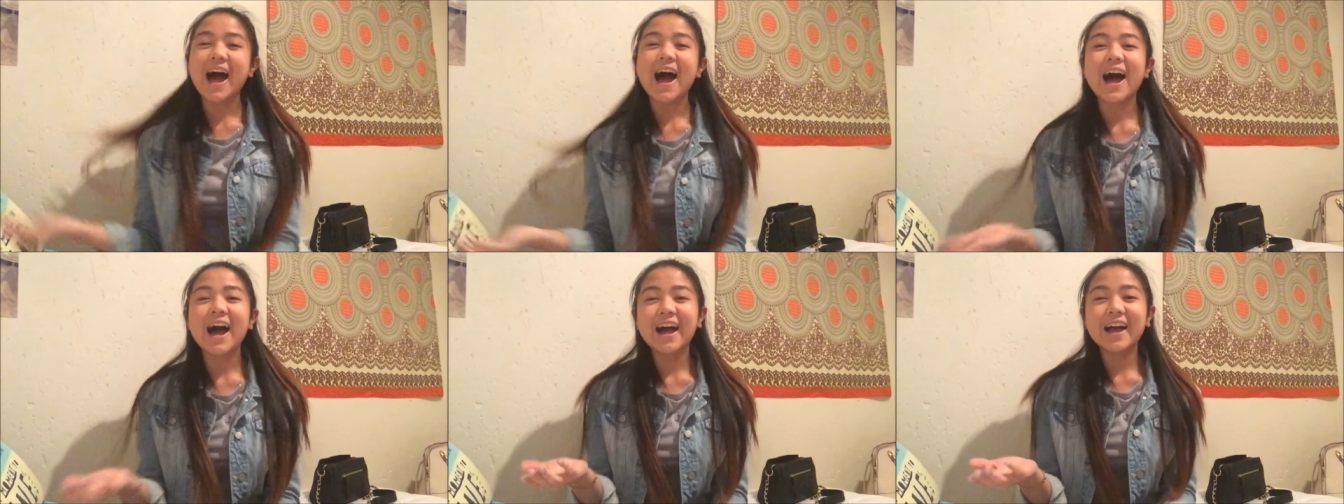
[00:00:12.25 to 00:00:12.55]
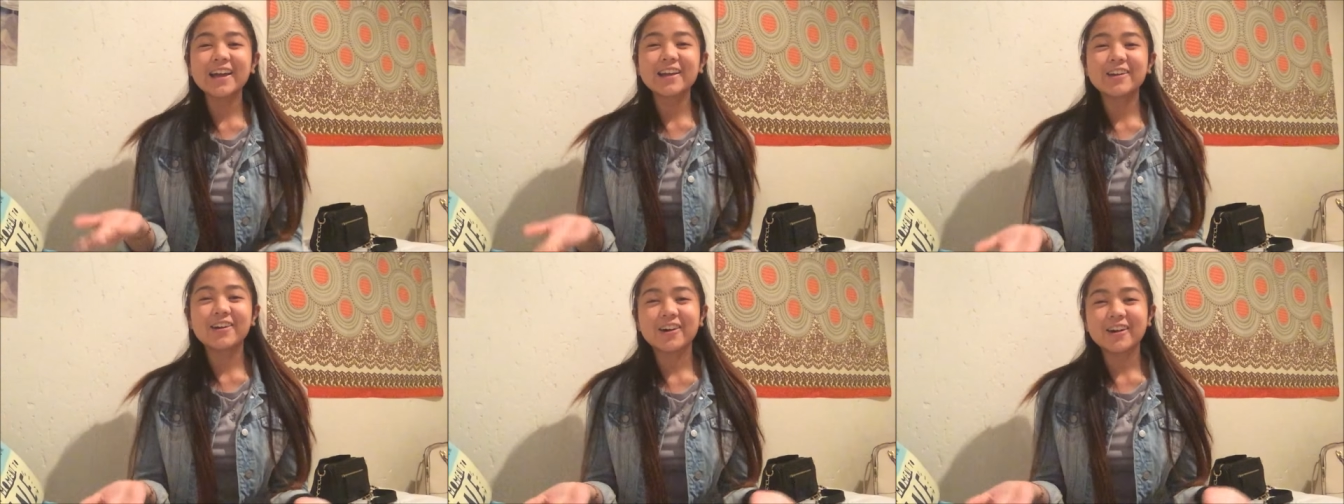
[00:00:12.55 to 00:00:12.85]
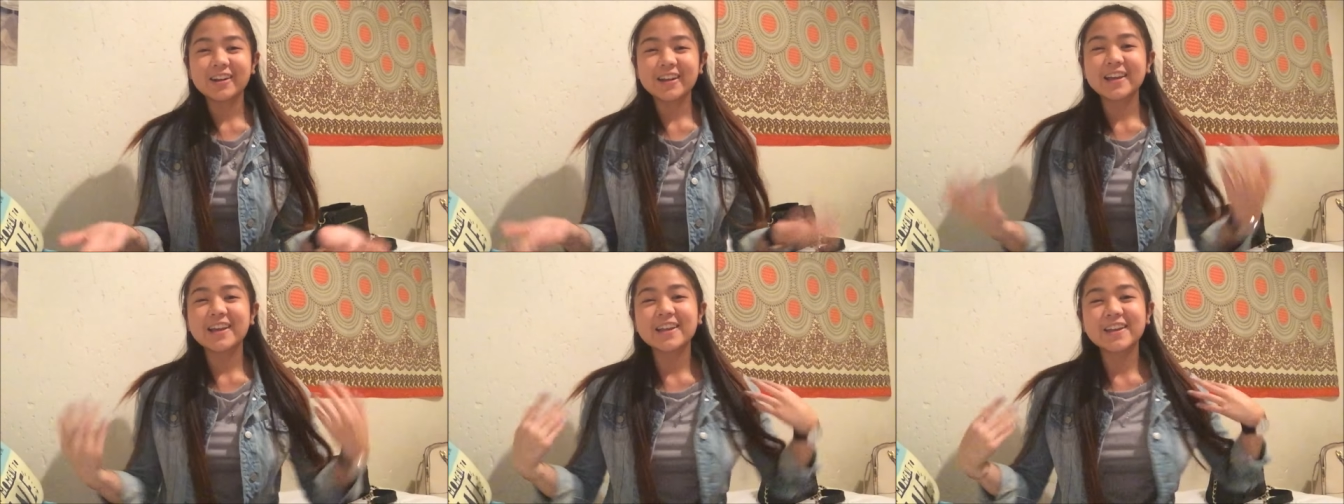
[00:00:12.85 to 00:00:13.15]
I
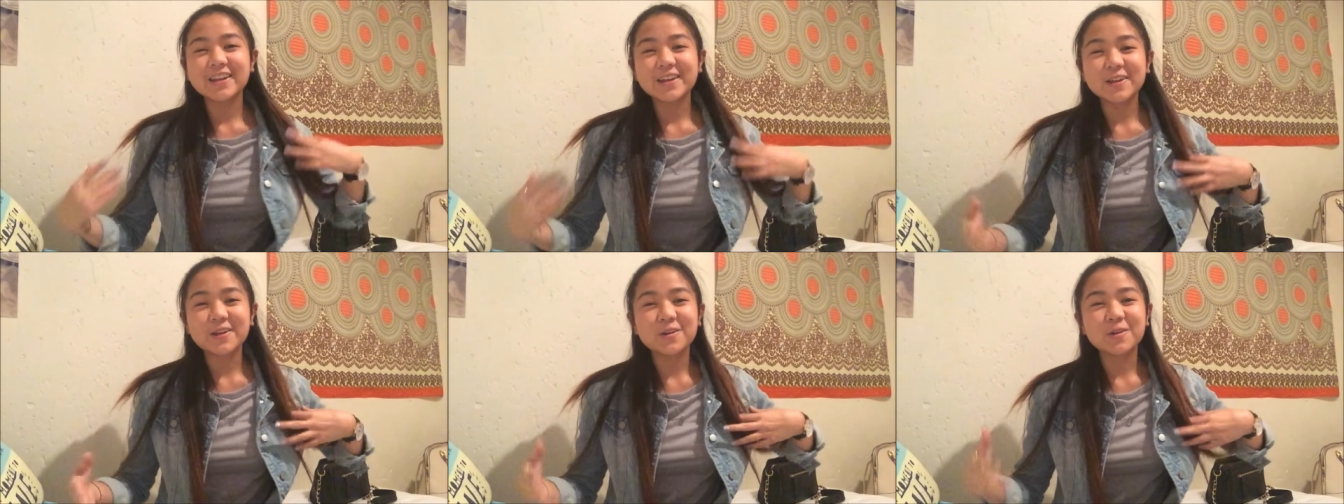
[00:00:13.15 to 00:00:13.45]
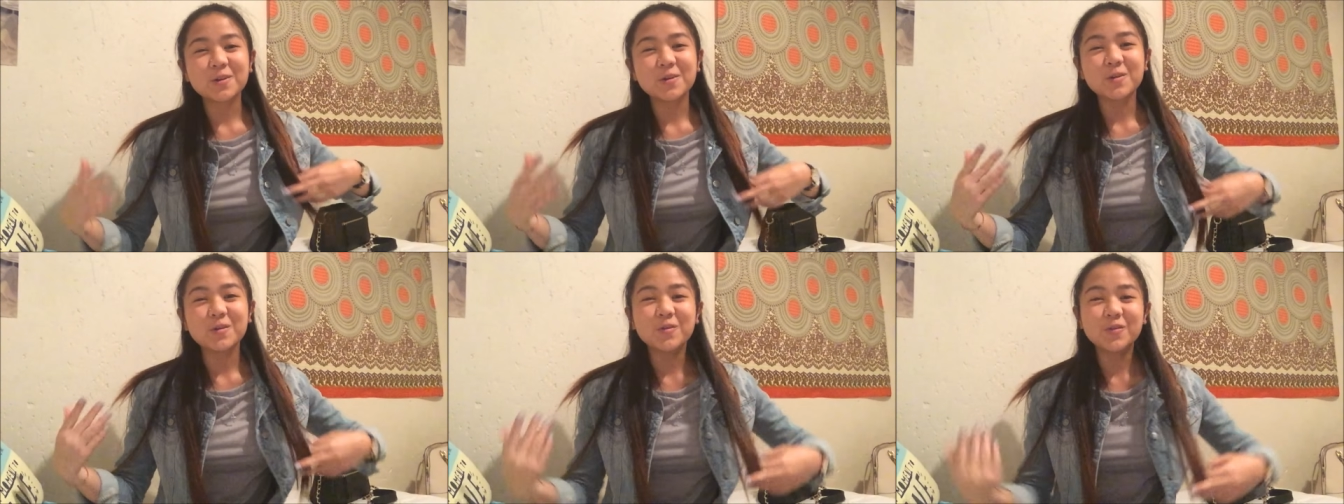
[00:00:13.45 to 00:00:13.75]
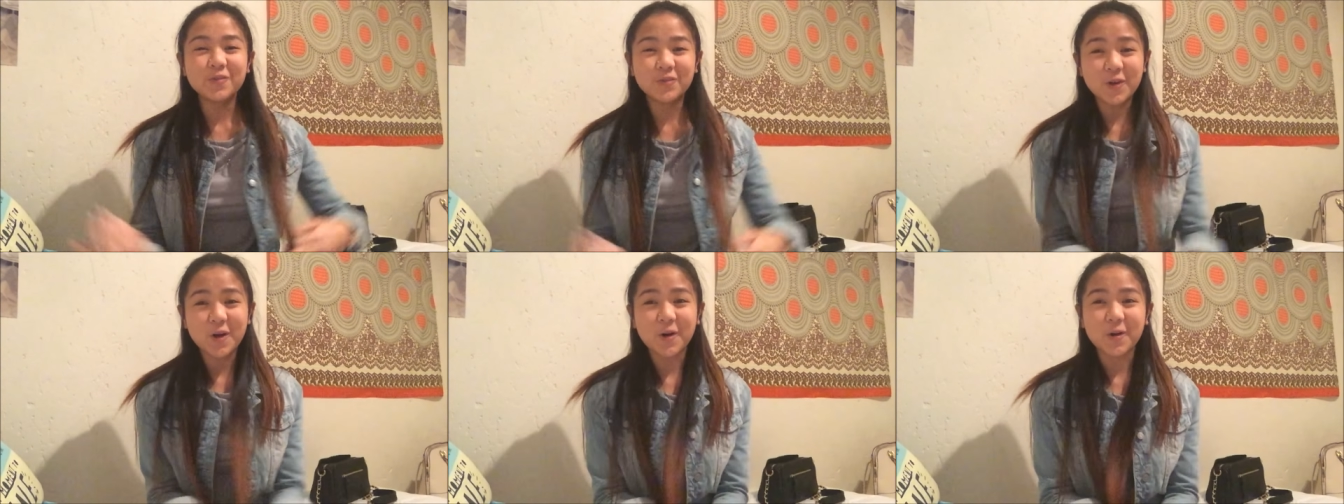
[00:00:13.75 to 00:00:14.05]
got a new
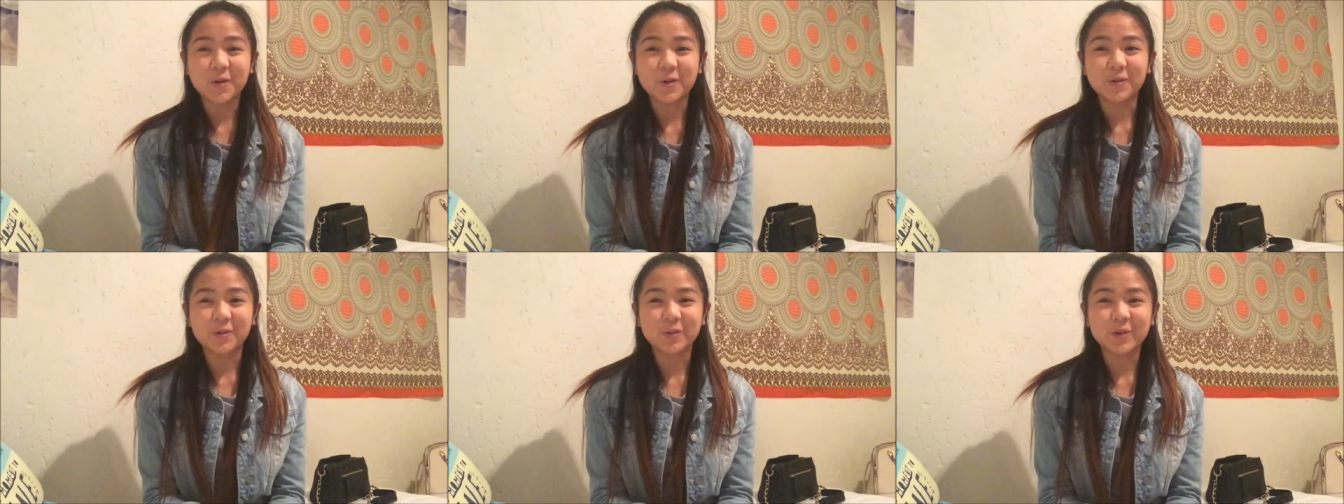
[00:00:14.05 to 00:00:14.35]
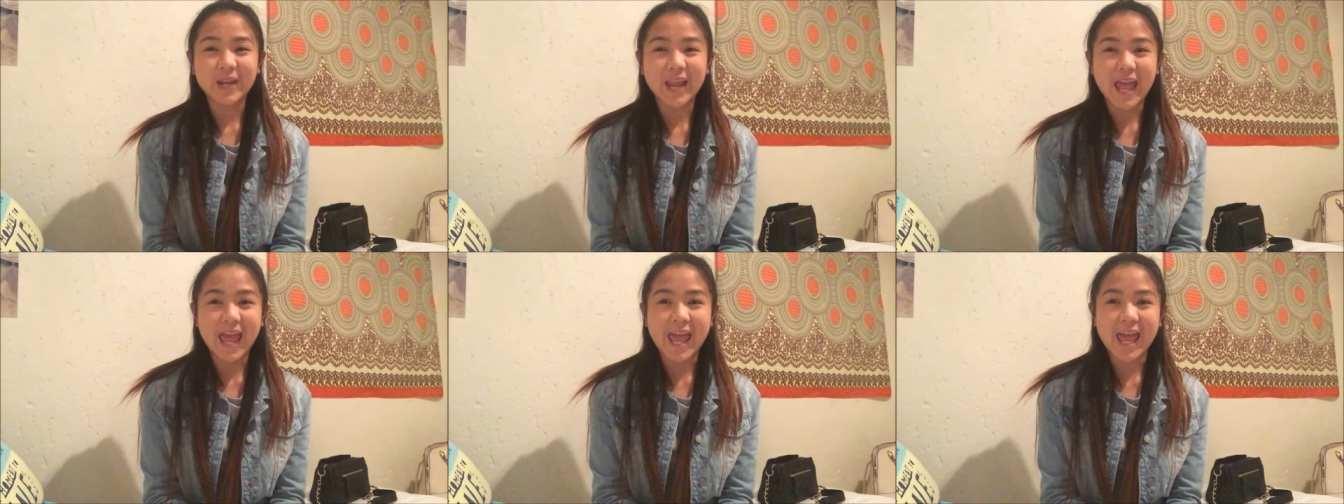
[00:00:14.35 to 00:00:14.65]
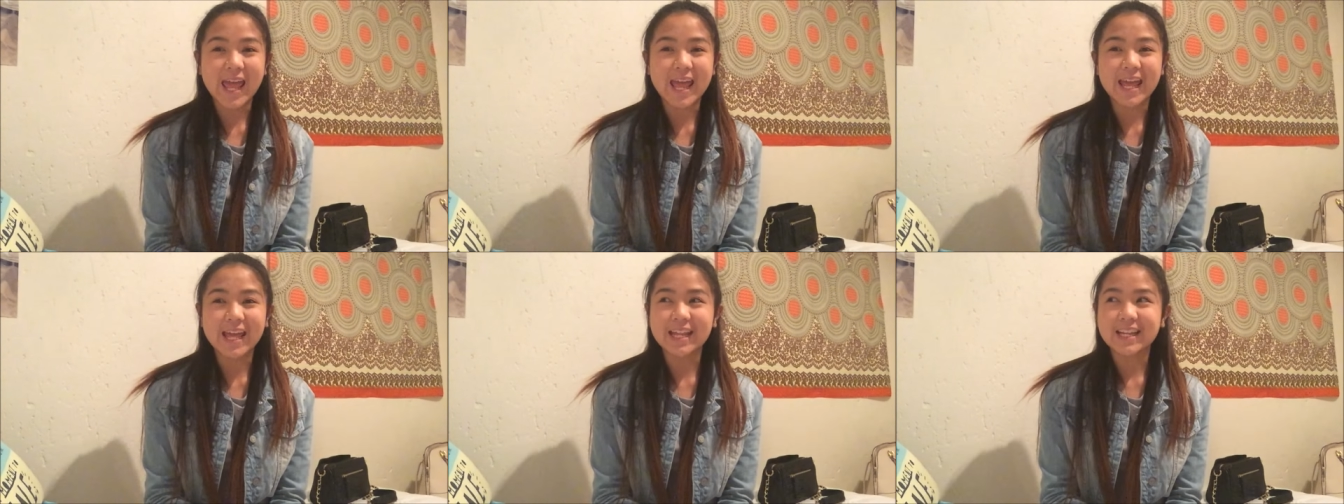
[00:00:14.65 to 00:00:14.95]
phone
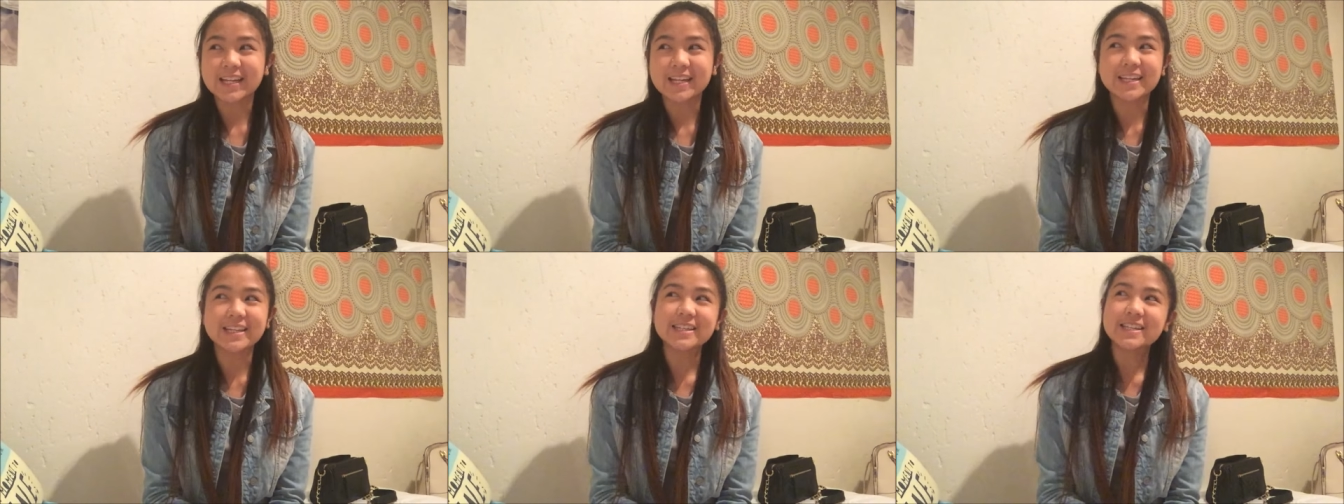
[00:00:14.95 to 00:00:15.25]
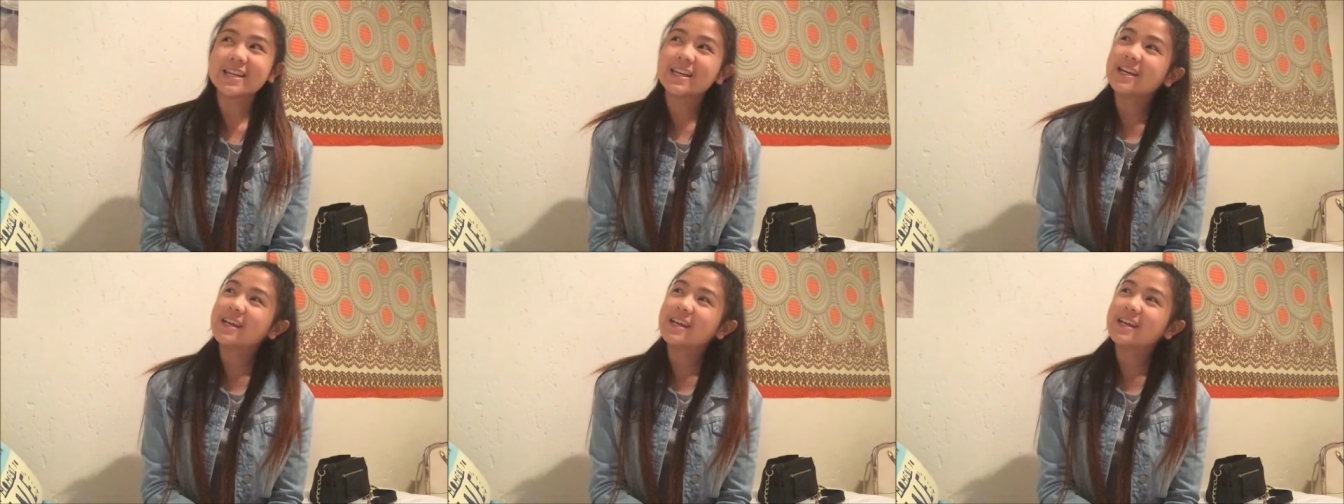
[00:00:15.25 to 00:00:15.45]
and